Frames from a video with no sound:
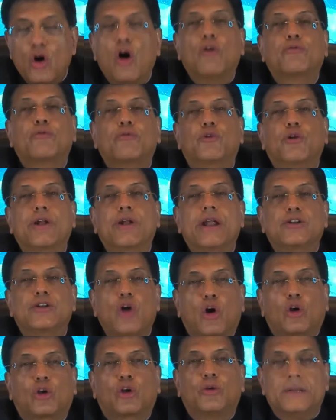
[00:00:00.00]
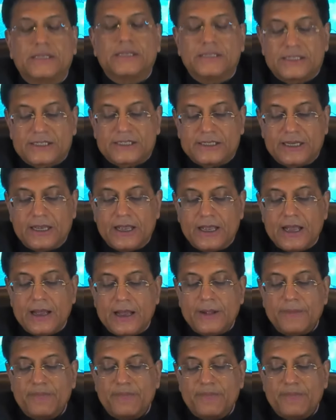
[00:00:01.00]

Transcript: of trade documents.